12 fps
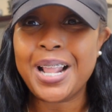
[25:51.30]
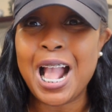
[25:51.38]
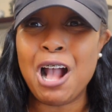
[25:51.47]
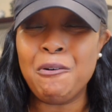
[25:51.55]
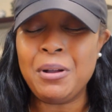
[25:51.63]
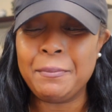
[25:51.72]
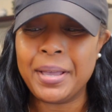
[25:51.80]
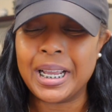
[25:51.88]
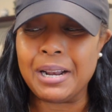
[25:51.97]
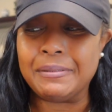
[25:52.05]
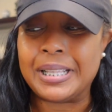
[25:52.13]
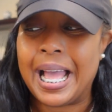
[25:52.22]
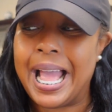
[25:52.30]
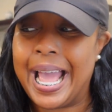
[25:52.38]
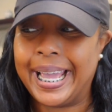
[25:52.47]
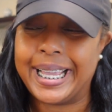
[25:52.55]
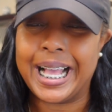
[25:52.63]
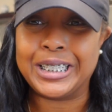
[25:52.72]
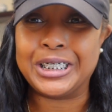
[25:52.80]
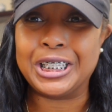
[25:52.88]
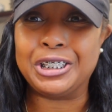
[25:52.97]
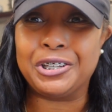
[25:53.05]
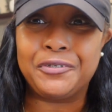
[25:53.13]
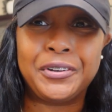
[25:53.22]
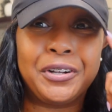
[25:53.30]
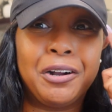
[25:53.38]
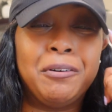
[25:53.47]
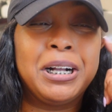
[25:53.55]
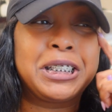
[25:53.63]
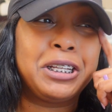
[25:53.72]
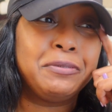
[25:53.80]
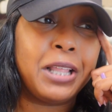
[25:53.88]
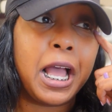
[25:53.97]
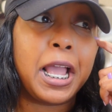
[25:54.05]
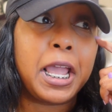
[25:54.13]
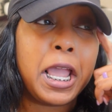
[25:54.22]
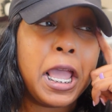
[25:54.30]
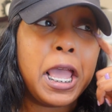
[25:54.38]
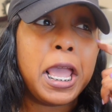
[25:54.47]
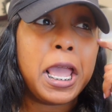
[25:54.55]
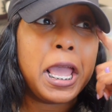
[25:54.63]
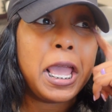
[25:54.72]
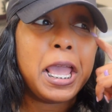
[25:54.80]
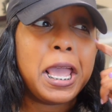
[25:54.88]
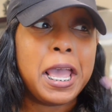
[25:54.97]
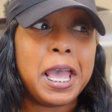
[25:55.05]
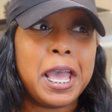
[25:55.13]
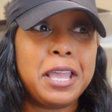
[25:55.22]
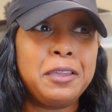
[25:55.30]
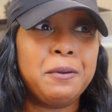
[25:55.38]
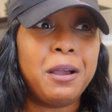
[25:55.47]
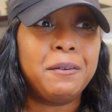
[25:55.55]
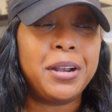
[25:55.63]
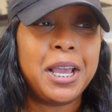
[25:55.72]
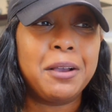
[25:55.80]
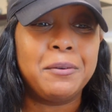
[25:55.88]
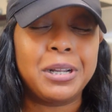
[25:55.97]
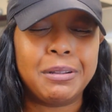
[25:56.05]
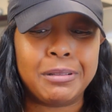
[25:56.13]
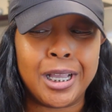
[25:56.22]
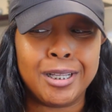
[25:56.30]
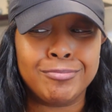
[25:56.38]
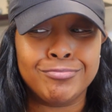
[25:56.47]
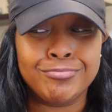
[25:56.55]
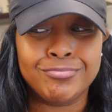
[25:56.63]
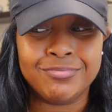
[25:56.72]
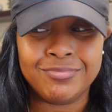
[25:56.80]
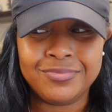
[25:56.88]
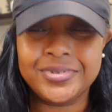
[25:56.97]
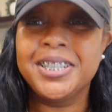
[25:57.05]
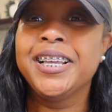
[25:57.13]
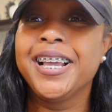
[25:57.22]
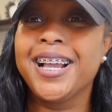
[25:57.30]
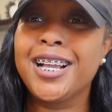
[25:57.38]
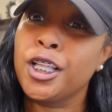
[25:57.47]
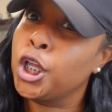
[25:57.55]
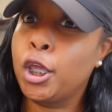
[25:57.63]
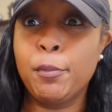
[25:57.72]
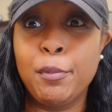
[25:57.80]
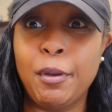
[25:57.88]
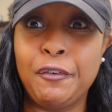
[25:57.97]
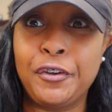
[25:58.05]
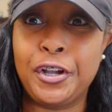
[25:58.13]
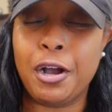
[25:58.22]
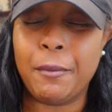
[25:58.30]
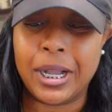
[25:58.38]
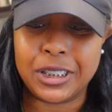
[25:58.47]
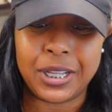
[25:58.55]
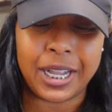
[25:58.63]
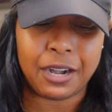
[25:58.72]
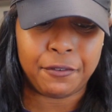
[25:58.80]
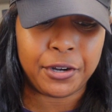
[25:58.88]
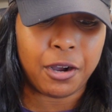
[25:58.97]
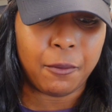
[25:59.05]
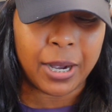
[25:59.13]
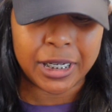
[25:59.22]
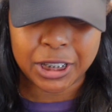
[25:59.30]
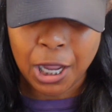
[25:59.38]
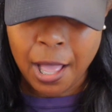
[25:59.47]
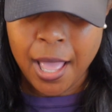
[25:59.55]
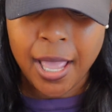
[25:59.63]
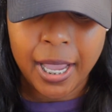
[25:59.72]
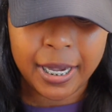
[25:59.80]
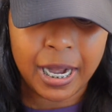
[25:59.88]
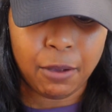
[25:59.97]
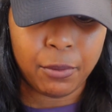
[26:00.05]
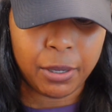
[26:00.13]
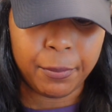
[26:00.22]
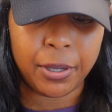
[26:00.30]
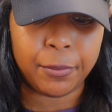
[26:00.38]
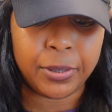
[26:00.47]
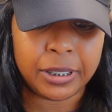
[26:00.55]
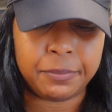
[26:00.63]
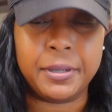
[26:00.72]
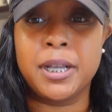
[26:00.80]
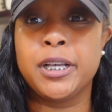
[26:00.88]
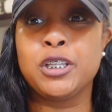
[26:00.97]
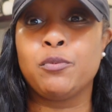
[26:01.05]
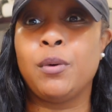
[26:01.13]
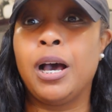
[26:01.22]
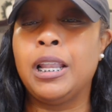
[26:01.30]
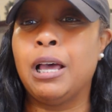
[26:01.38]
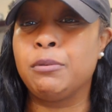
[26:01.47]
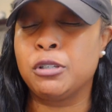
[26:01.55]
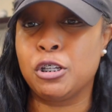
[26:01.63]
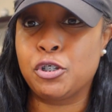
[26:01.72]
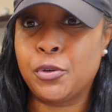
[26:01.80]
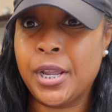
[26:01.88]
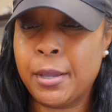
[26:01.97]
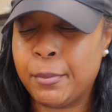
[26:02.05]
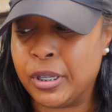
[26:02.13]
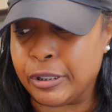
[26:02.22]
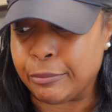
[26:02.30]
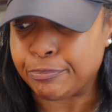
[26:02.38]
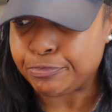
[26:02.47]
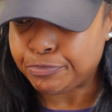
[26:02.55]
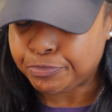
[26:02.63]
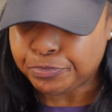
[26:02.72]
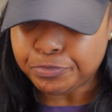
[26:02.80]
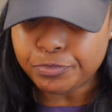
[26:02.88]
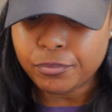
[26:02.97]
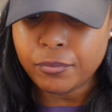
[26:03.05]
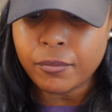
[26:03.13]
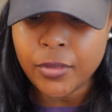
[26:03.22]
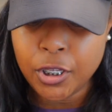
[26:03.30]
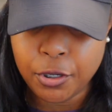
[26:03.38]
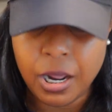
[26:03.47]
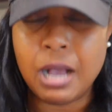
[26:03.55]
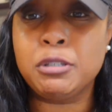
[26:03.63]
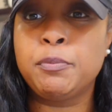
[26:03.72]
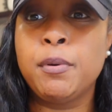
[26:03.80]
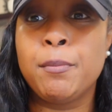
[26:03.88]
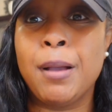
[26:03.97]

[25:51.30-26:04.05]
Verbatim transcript: I went back and I was like, hey, I still doing a free car wash. He was like, hey, you already had one. I was like, mm-mm. Give me my free car wash. So I got a free car wash. And then I went to Publix because while I was on the treadmill, you know, I was putting